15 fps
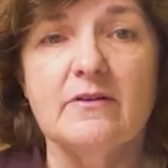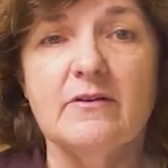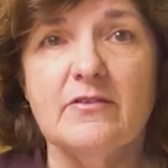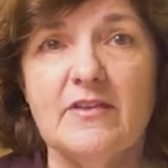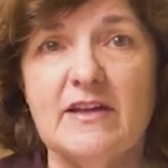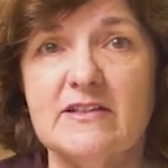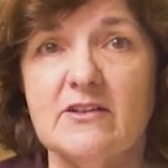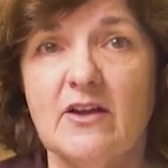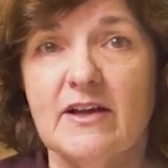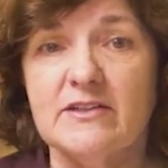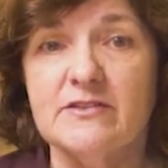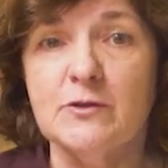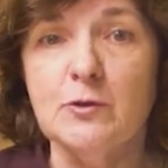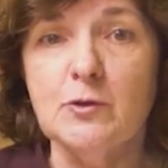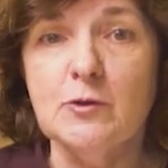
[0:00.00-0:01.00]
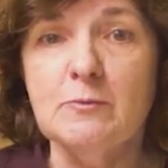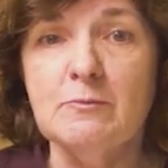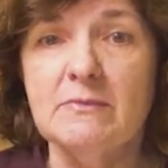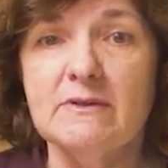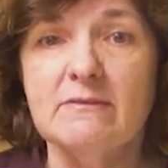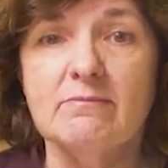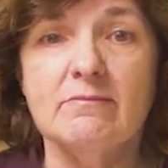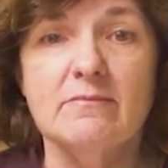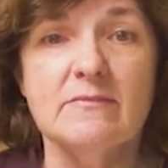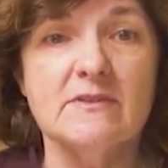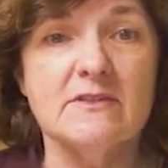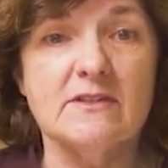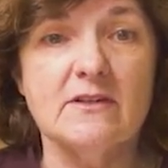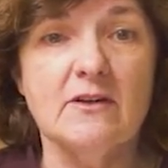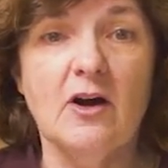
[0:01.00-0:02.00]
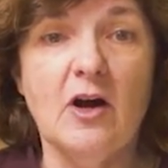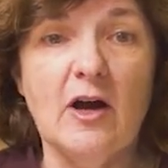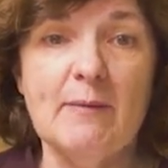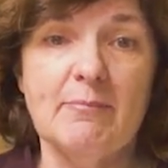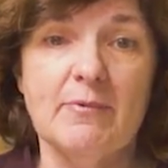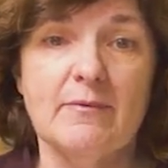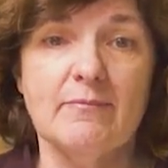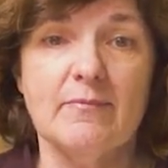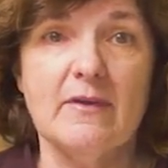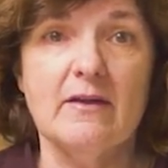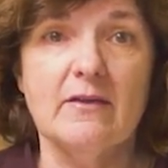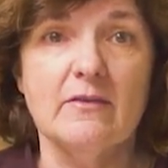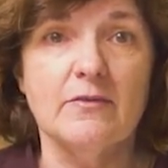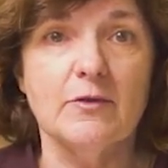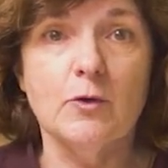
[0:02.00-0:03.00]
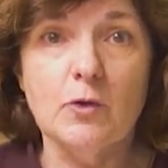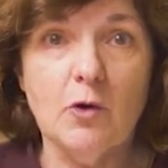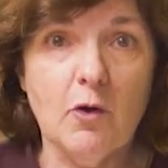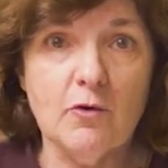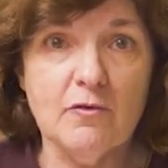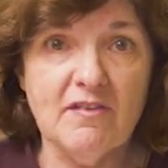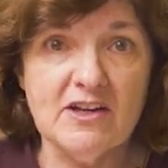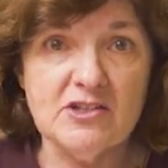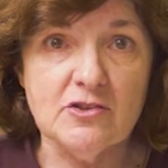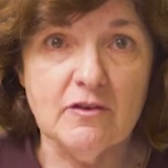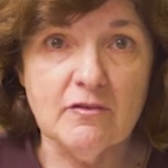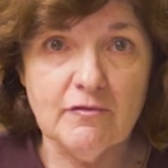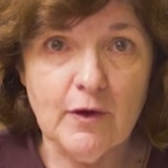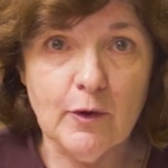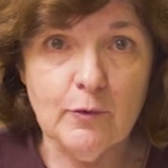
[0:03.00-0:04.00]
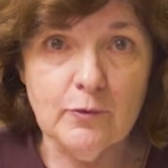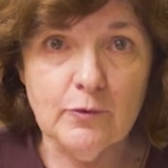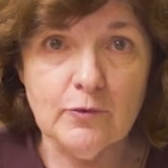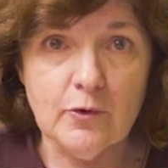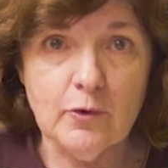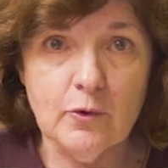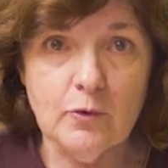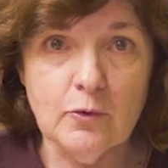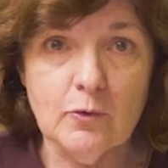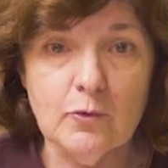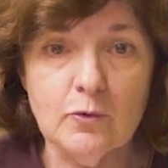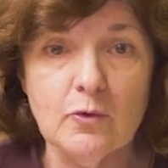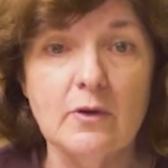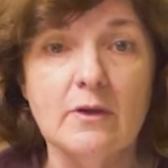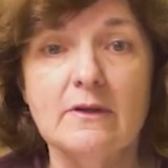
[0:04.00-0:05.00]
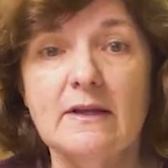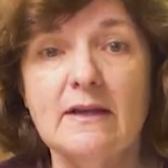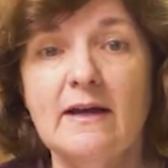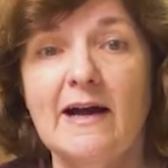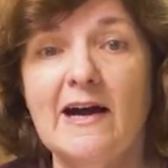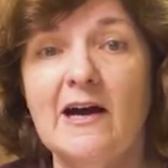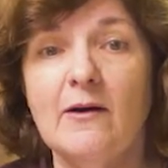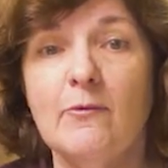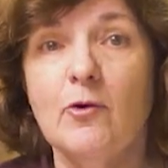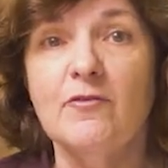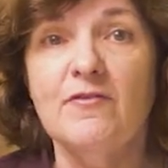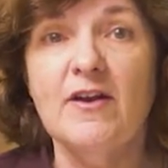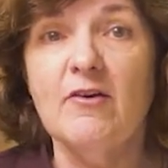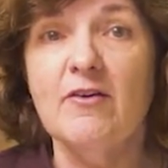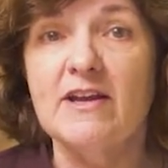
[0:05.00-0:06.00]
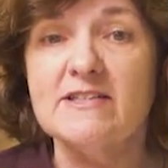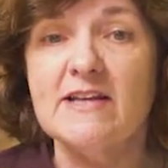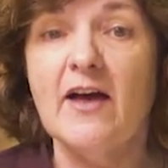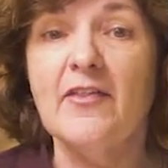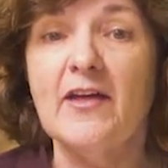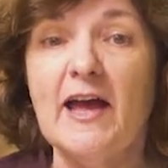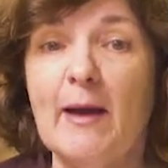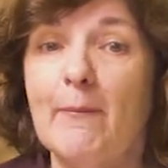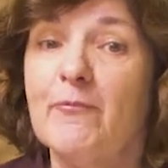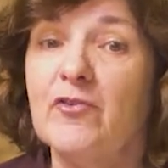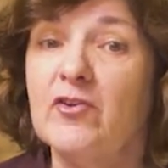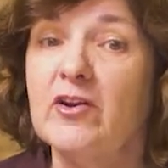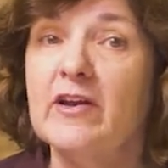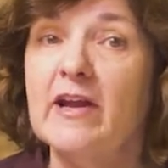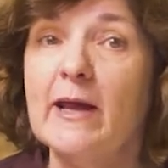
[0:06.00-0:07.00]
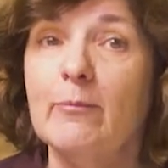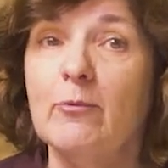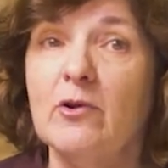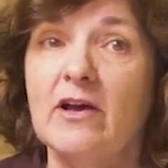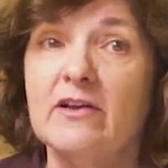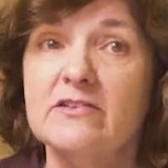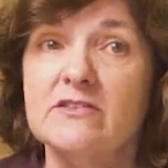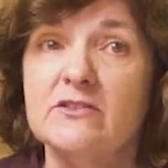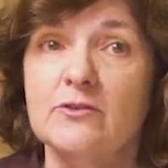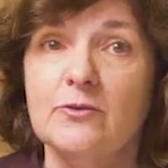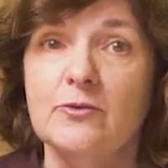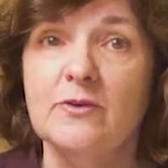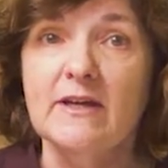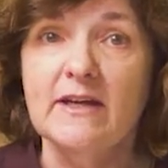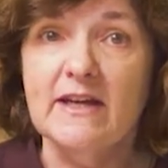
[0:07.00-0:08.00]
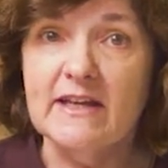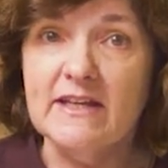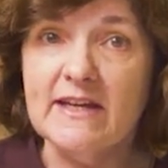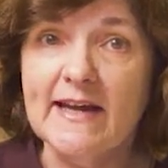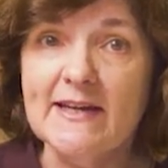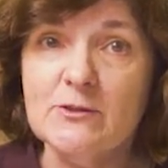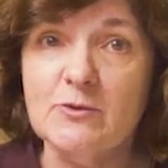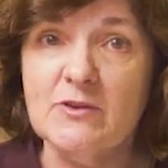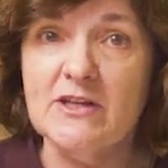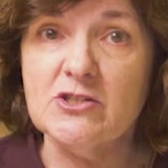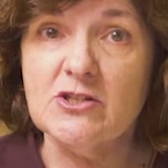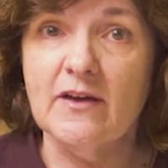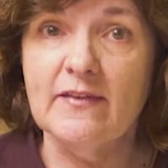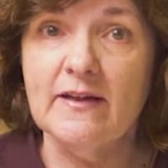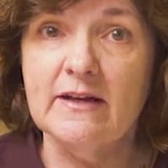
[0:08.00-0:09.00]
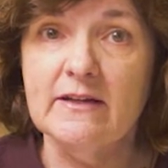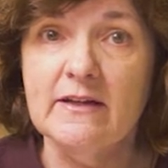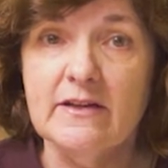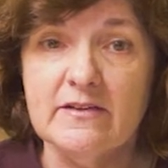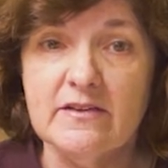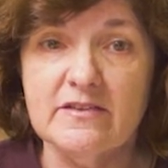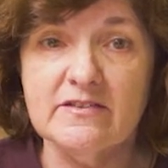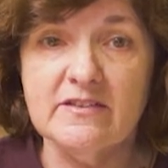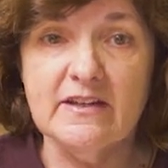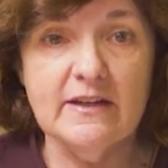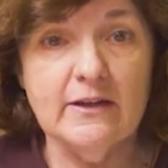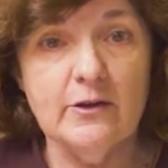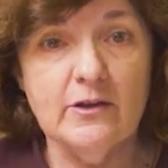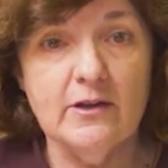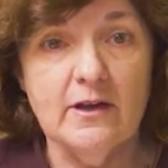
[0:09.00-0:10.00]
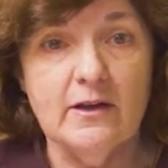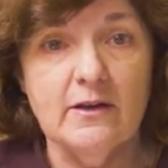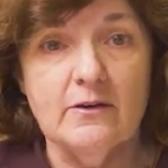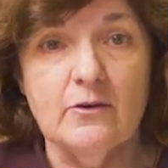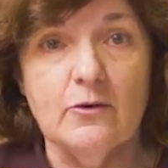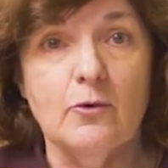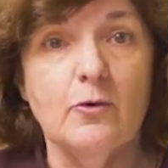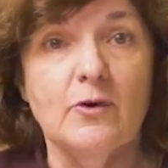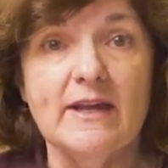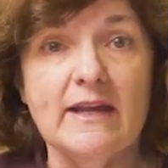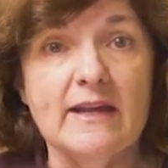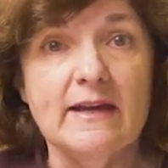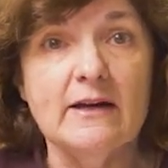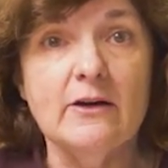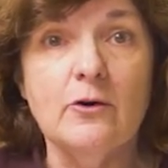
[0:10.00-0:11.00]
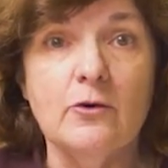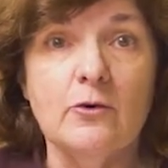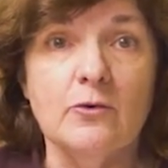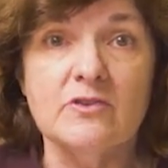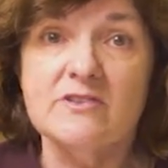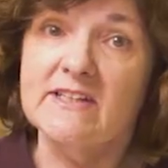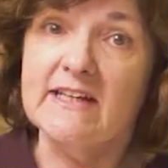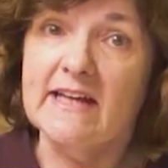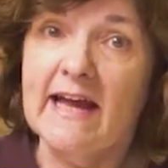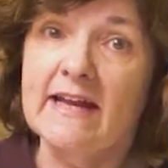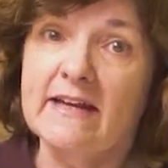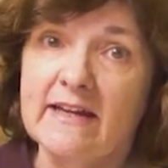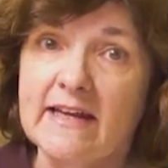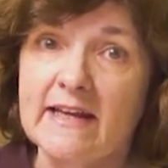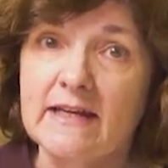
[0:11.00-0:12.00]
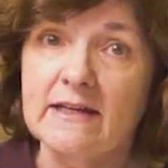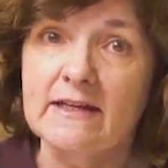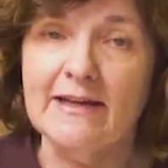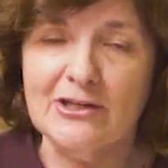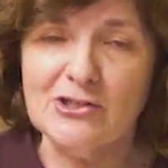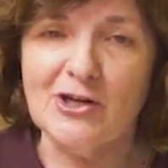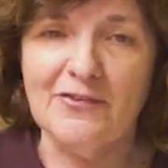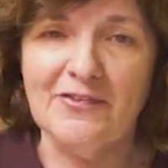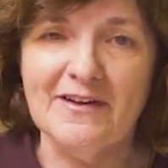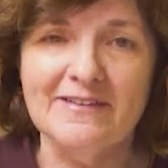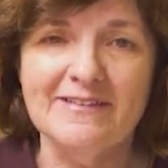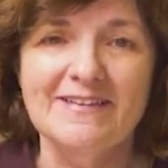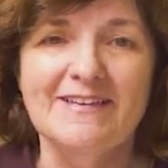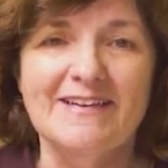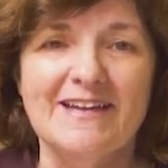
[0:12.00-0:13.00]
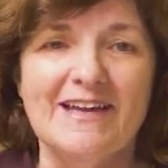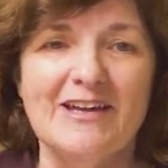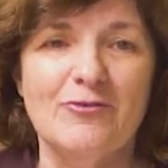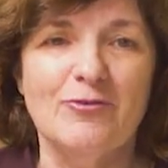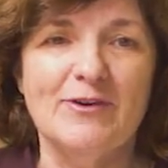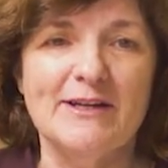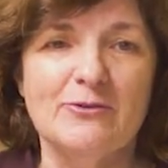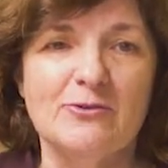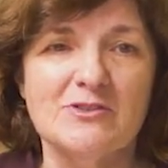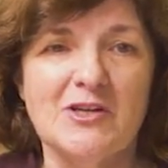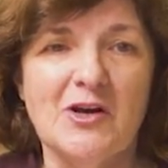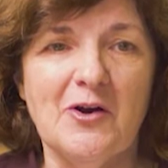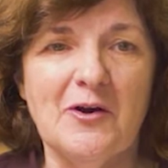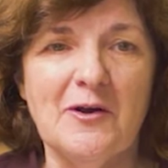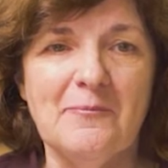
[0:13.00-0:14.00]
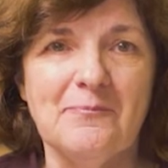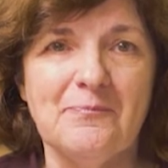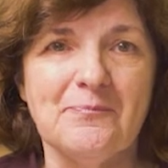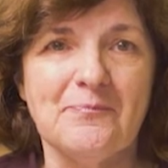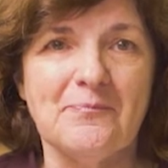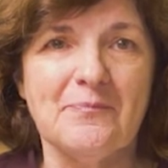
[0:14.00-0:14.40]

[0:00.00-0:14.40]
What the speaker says: things like Zoom, Skype, the good old-fashioned phone call, or various other apps that enable us to engage with each other, to see or hear or see and hear each other in real time.